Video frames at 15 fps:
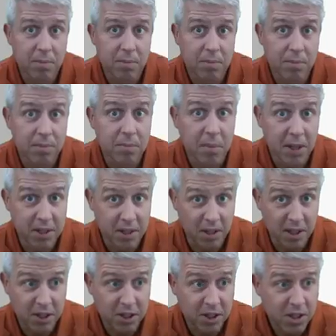on my
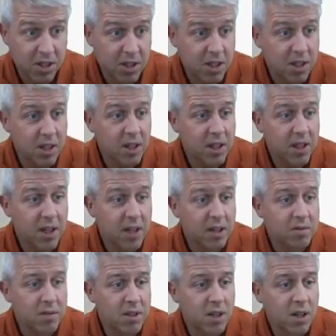Delicious
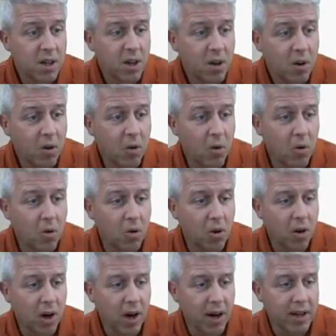account,
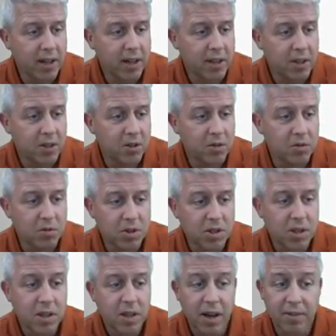or I can
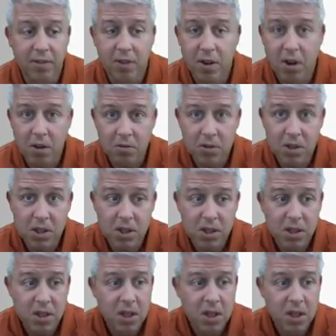use Evernote,